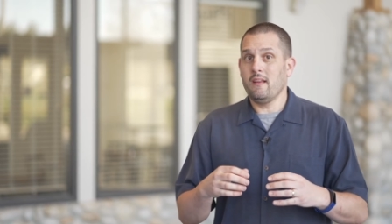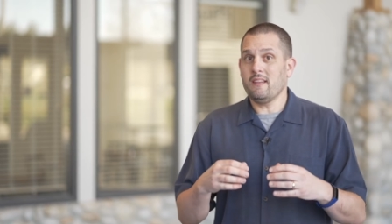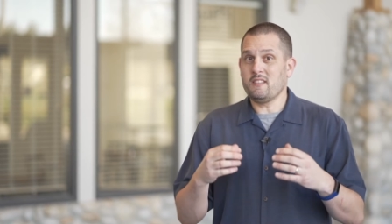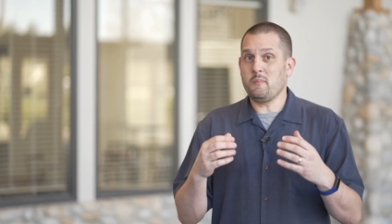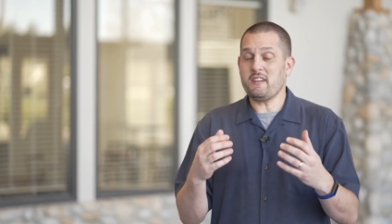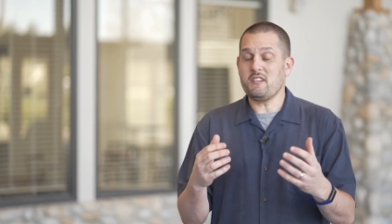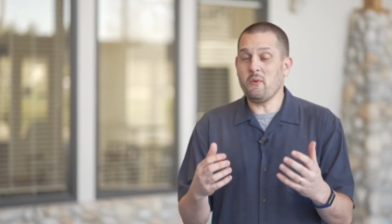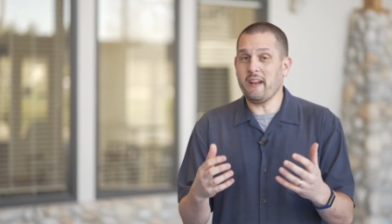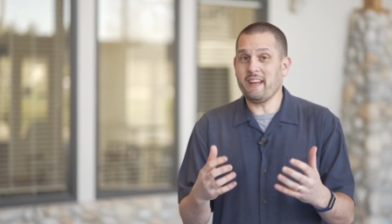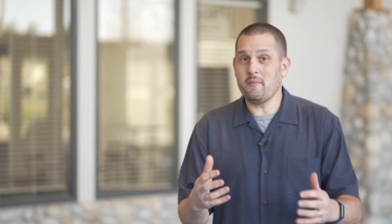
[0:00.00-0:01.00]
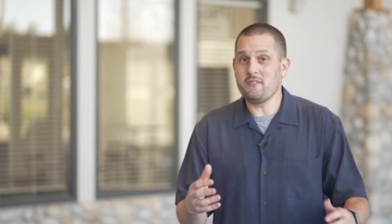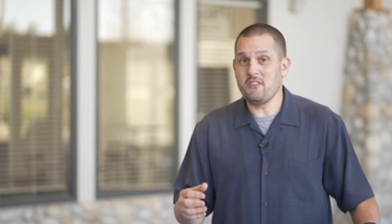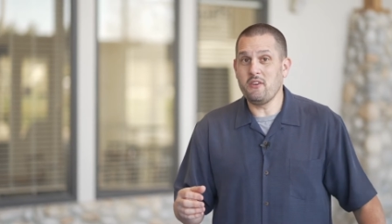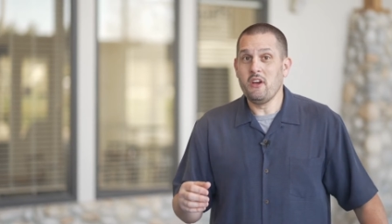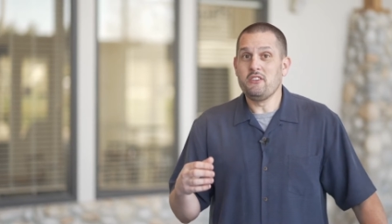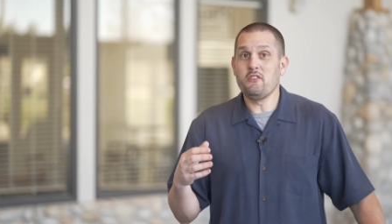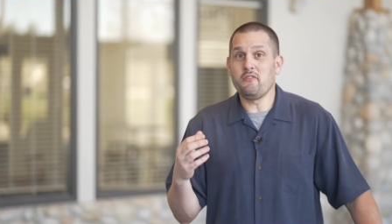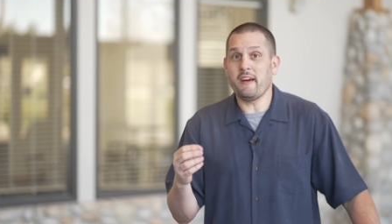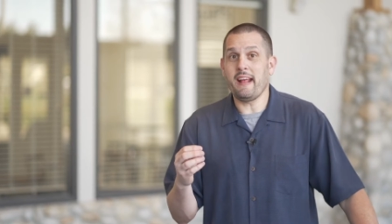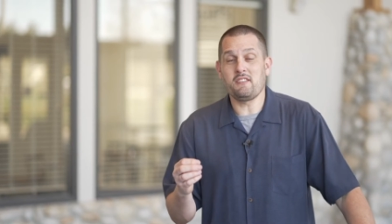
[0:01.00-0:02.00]
Especially when it comes to
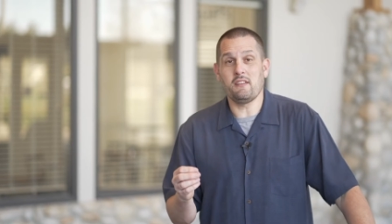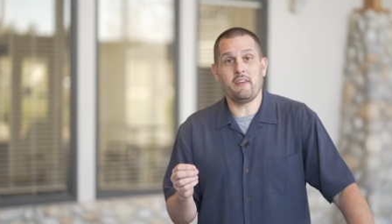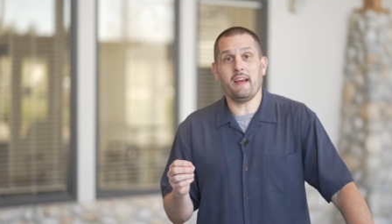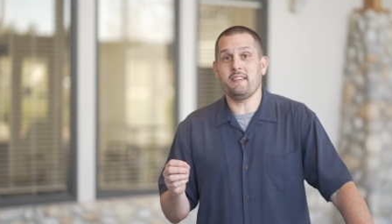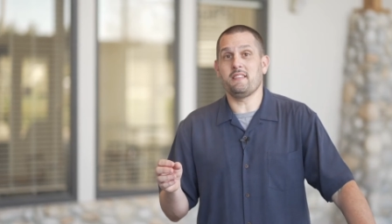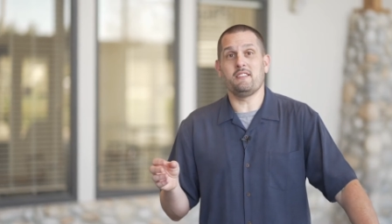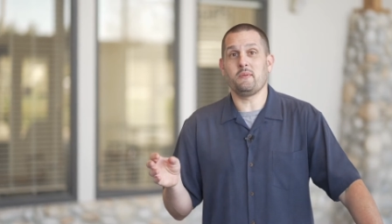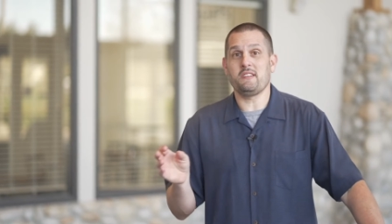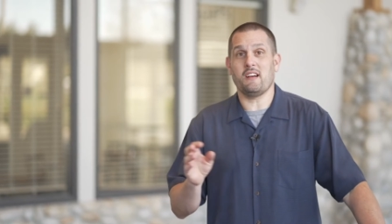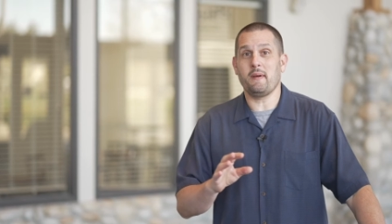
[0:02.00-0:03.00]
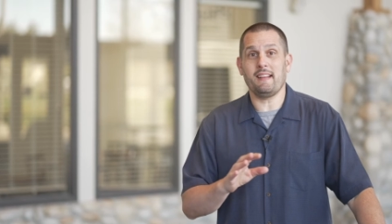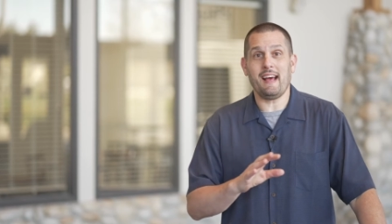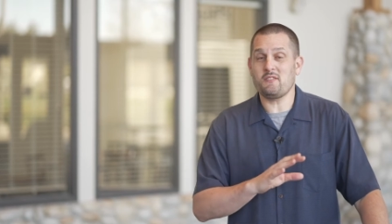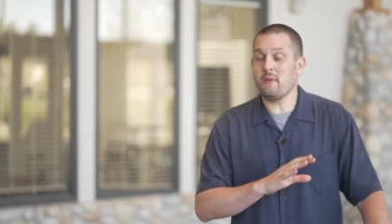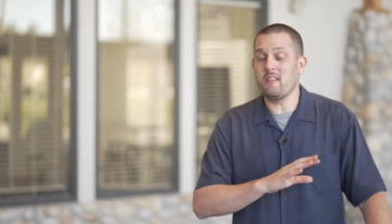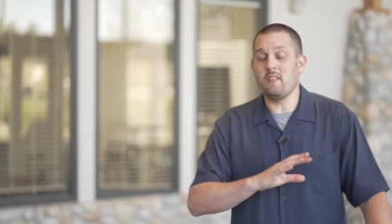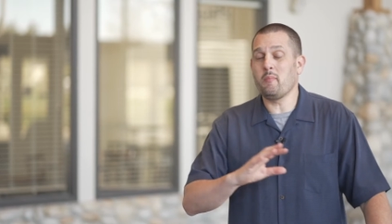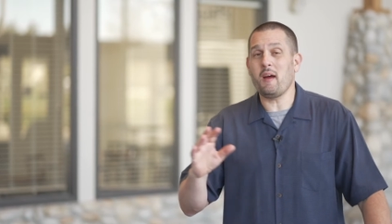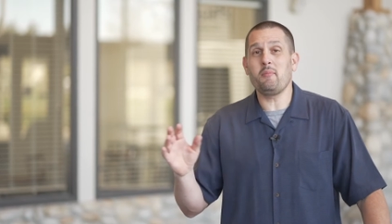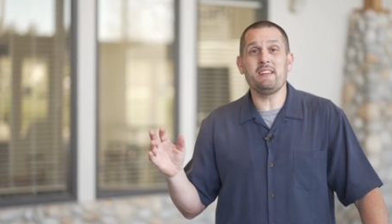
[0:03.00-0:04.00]
financial advice. And as we talked about last week, that the
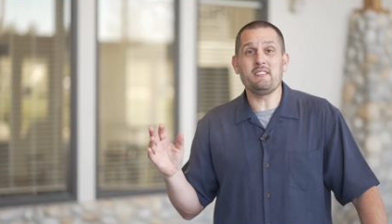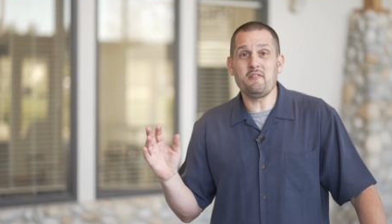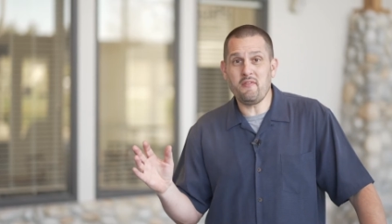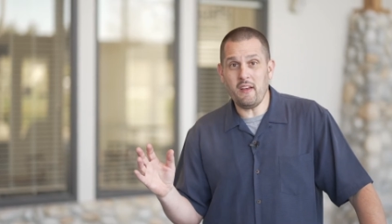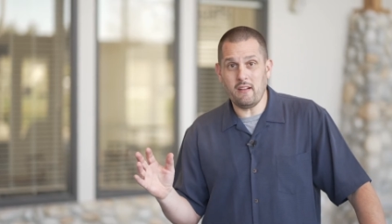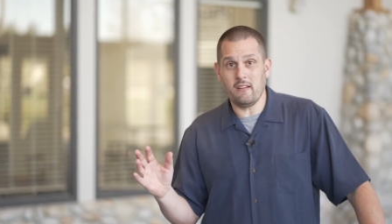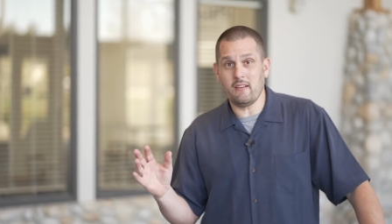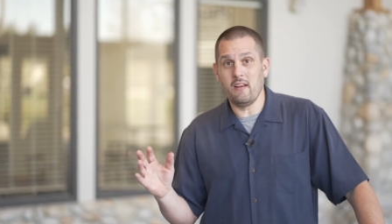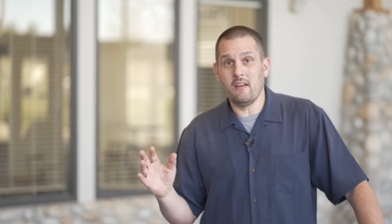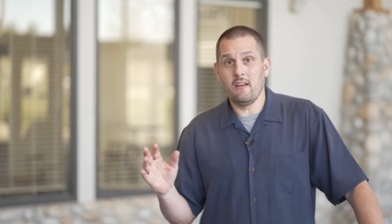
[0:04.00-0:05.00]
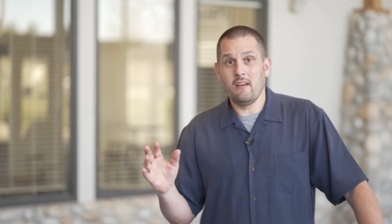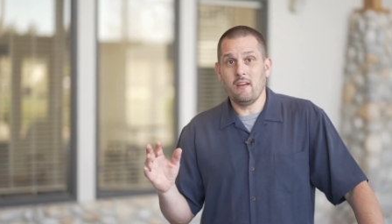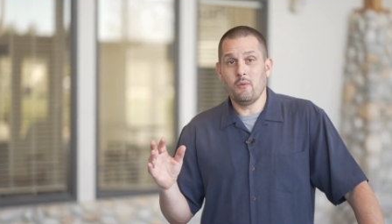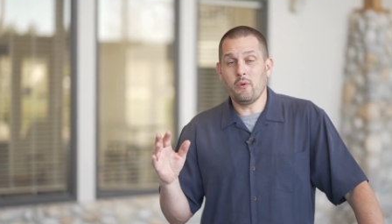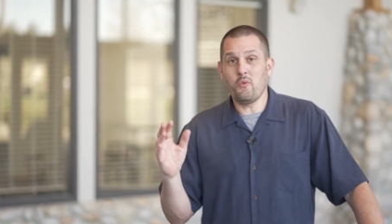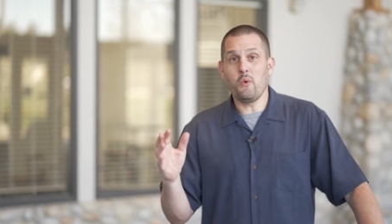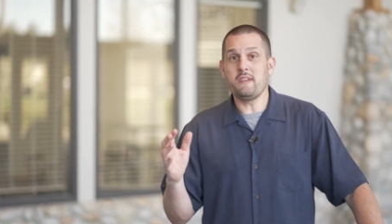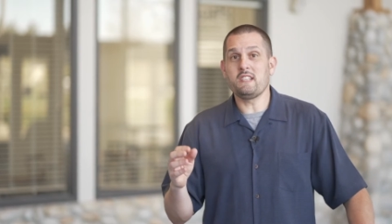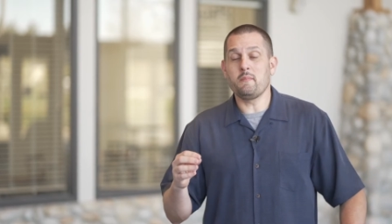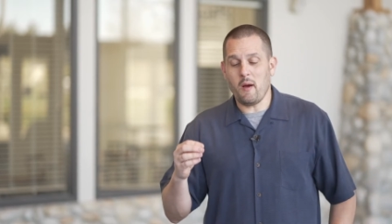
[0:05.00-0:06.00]
Bible is filled with
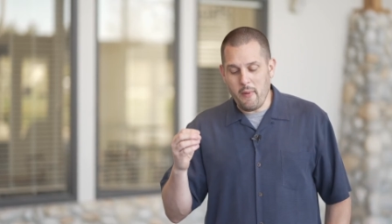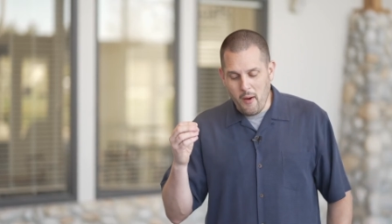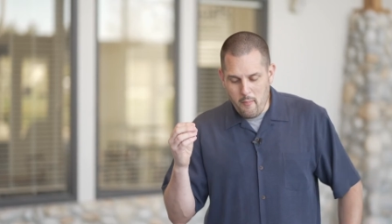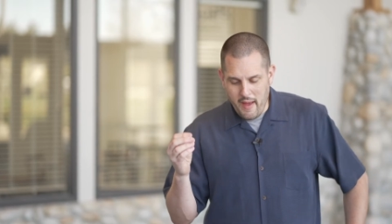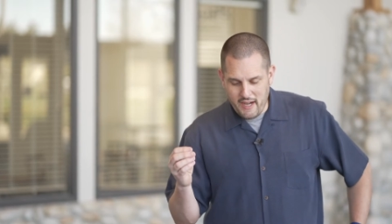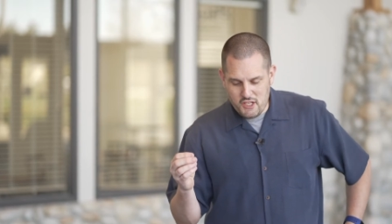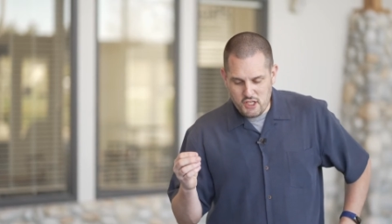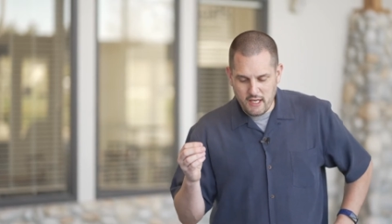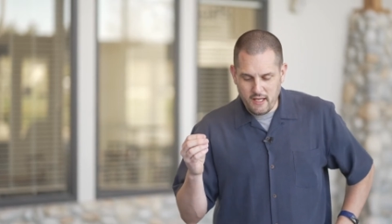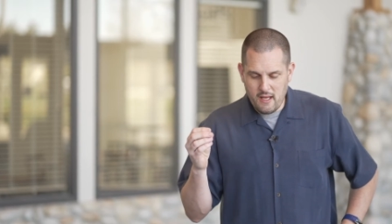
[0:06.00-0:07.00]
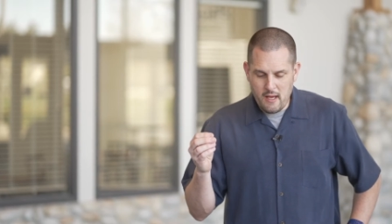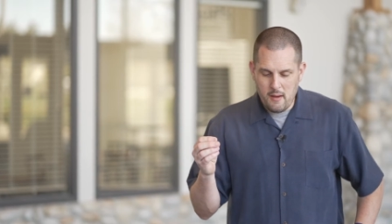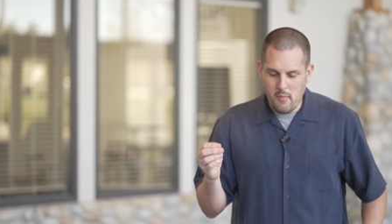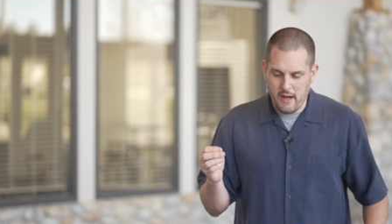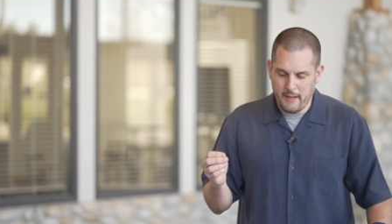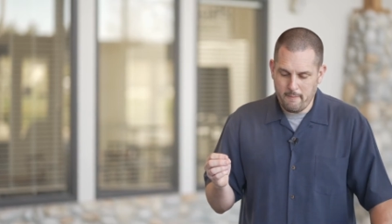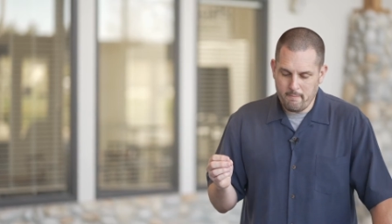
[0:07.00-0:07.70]
wisdom about managing money.